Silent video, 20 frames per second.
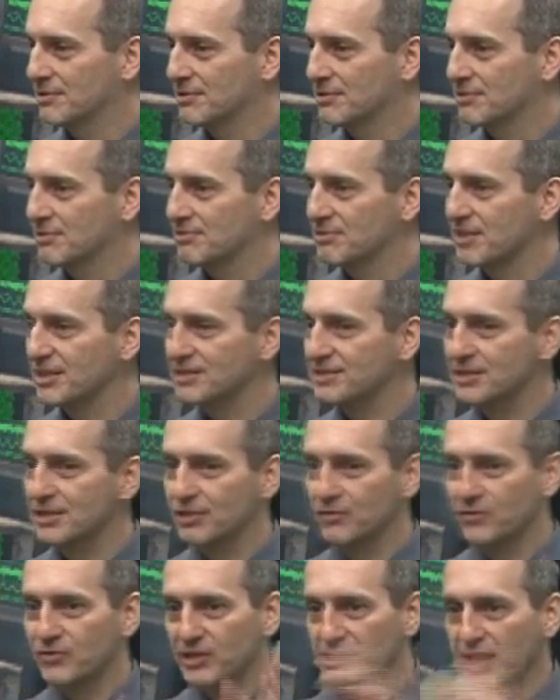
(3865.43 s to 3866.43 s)
That's like
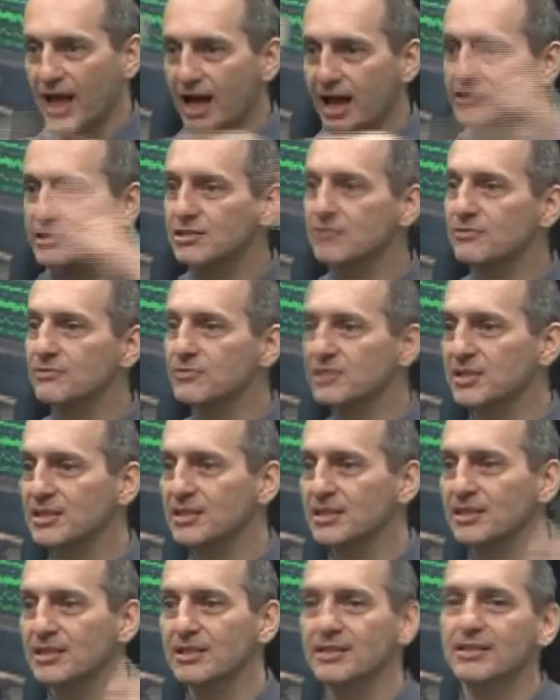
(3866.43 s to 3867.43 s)

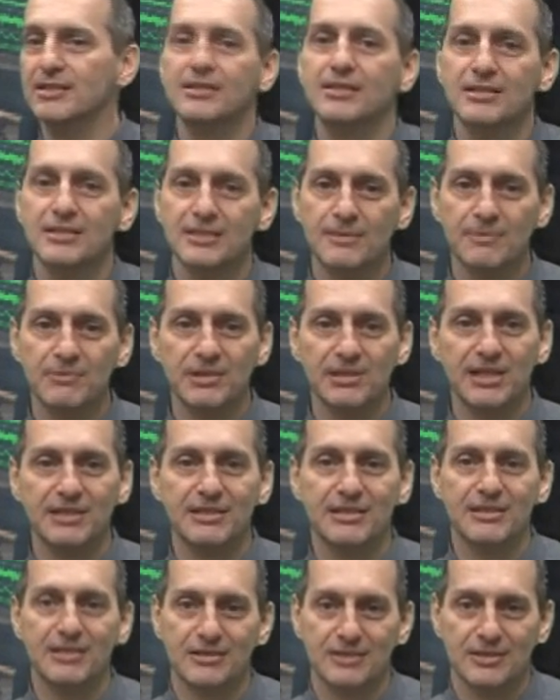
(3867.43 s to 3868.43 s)
philosophy, something like
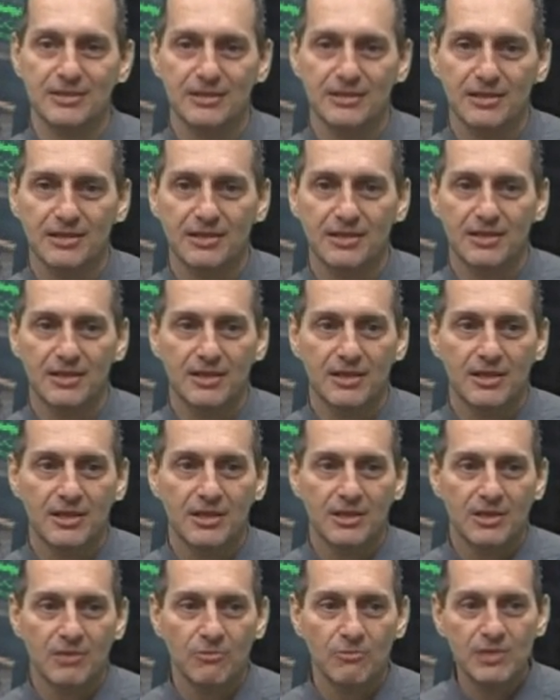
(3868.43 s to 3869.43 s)
this.
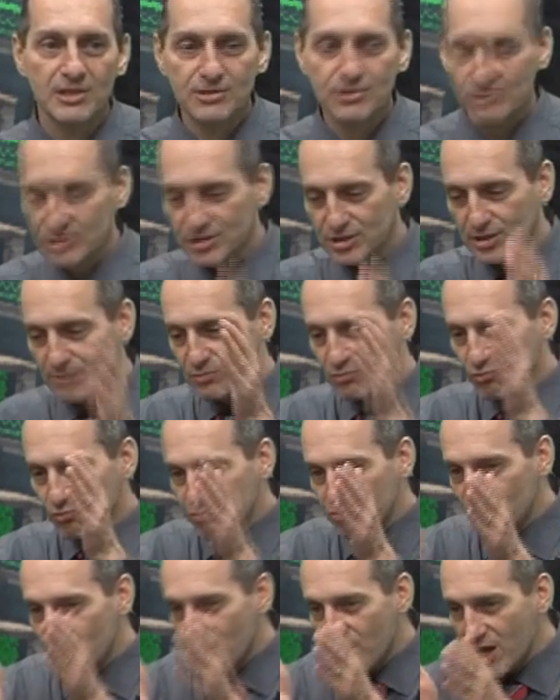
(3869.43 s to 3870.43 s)
Research comes
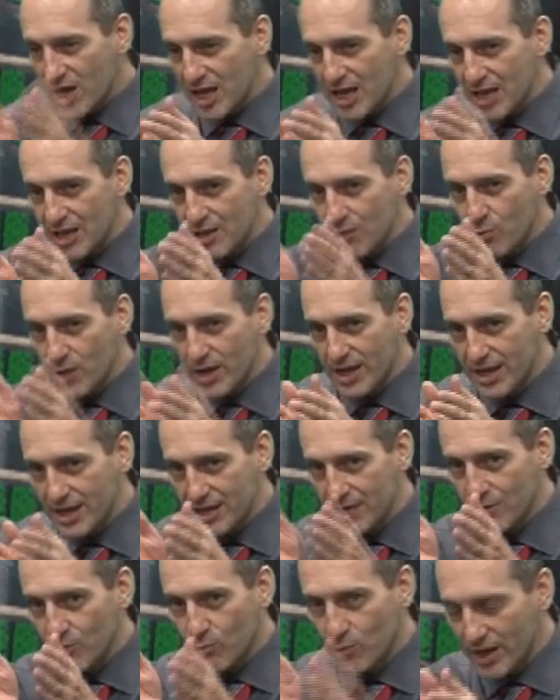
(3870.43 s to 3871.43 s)
way,
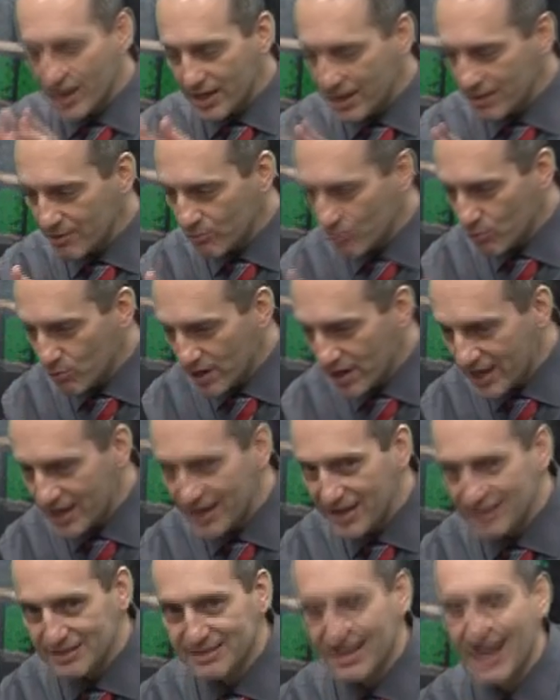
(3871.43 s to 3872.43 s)
way, way,
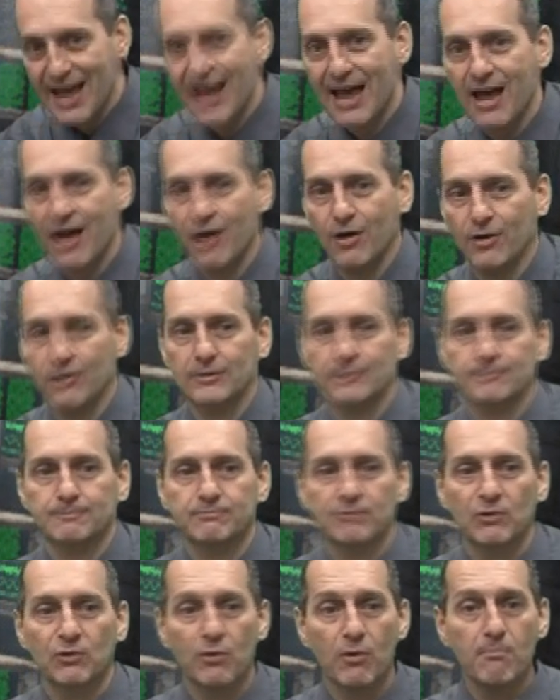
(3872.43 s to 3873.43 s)
way down.
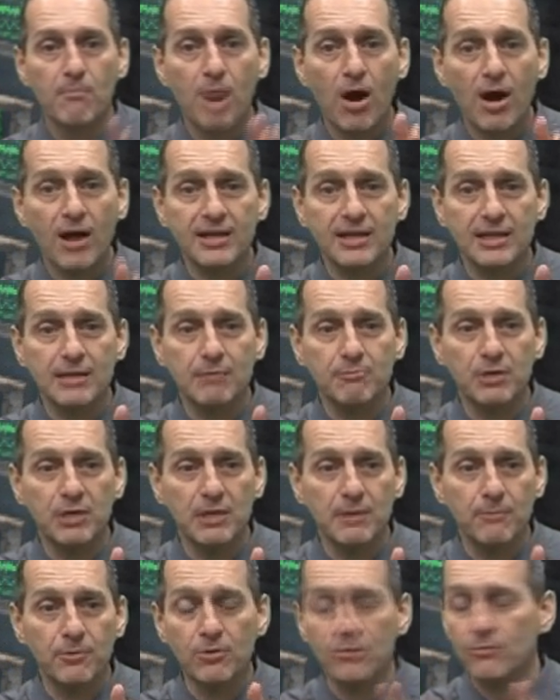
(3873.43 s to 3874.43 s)
For marketing
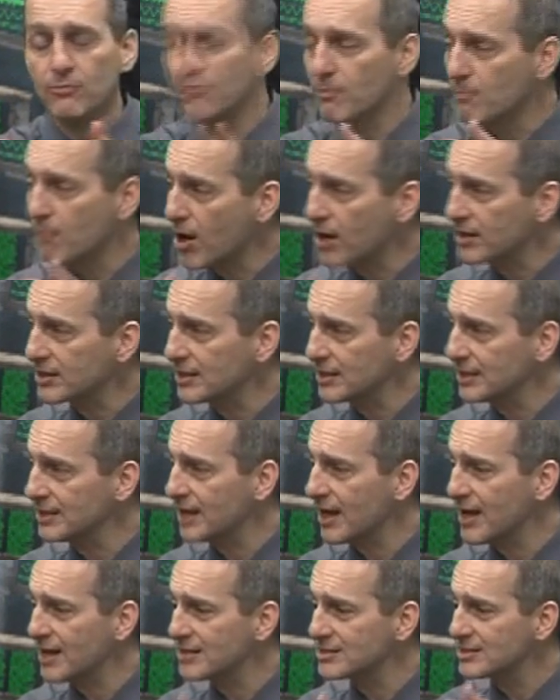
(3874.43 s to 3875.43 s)
people, for marketing
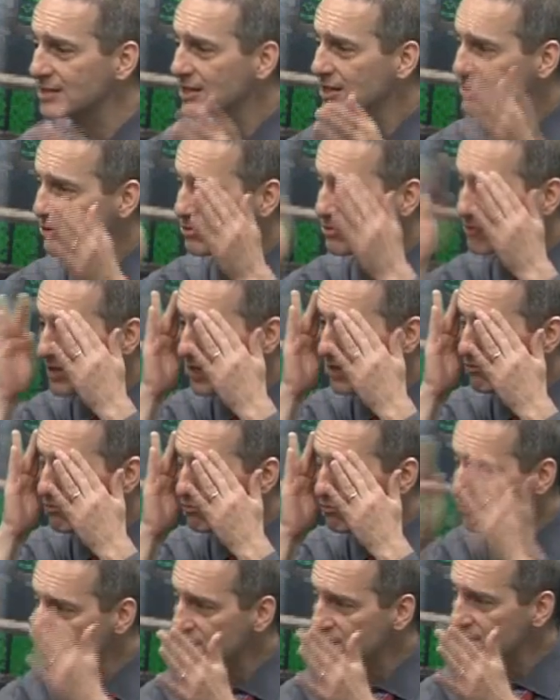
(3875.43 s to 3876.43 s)
guys, you gotta
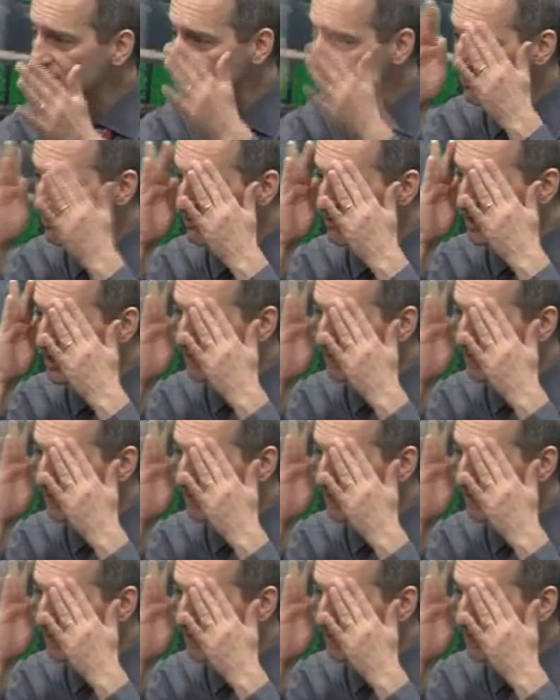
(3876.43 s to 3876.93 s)
really think